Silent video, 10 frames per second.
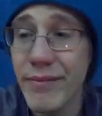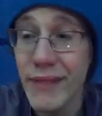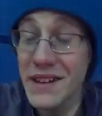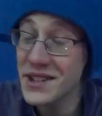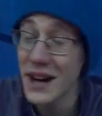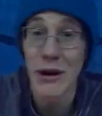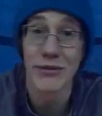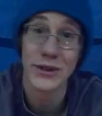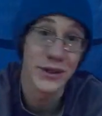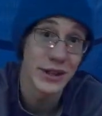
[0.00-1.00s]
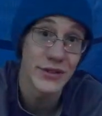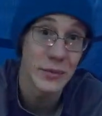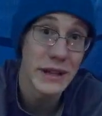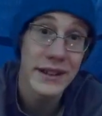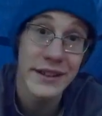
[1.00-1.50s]
It's not about feeling good for
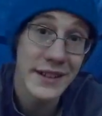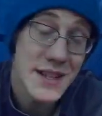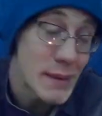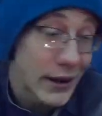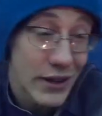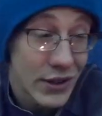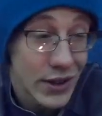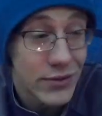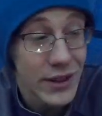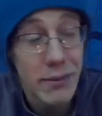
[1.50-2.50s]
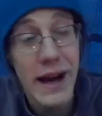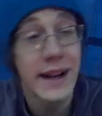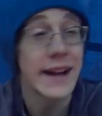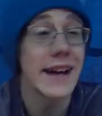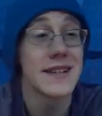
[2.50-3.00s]
me. It's about giving good feedback,
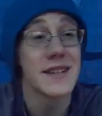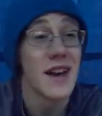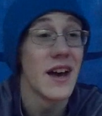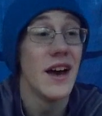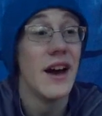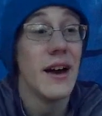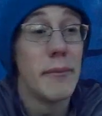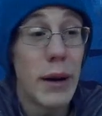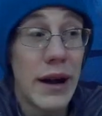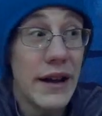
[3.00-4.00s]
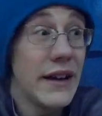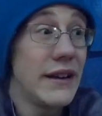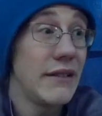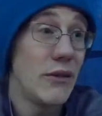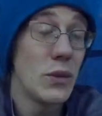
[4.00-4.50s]
I guess. But
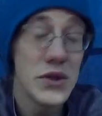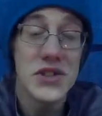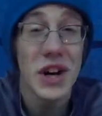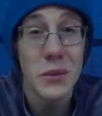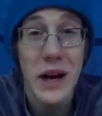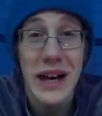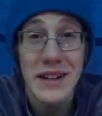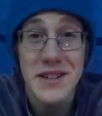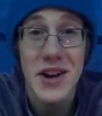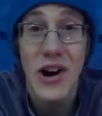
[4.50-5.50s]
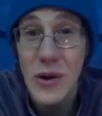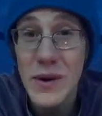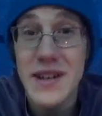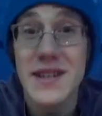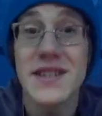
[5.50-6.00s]
Wheels Gone Wild
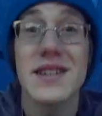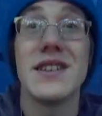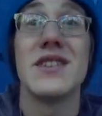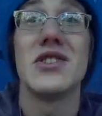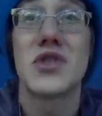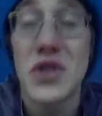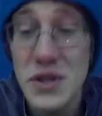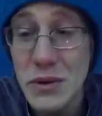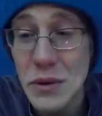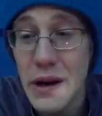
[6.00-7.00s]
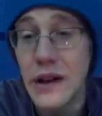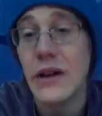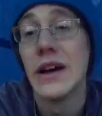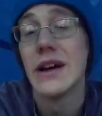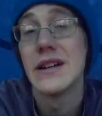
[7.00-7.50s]
always treats me well,
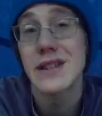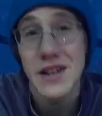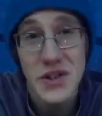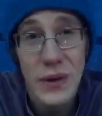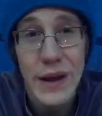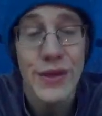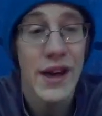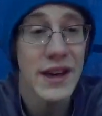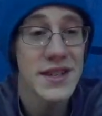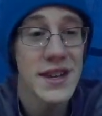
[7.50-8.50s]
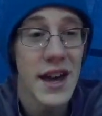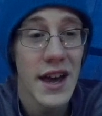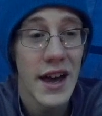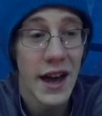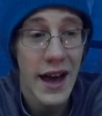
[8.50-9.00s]
says great things,
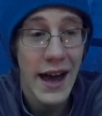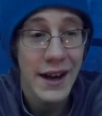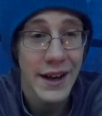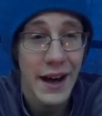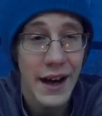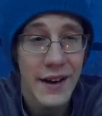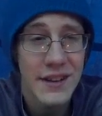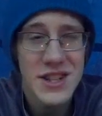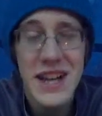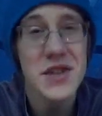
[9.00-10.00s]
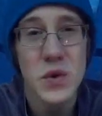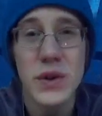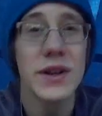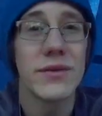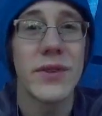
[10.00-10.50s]
and just has
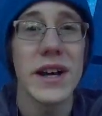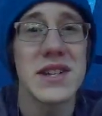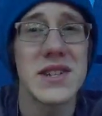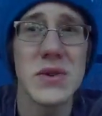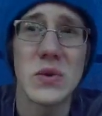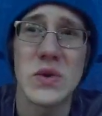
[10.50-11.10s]
really good advice too.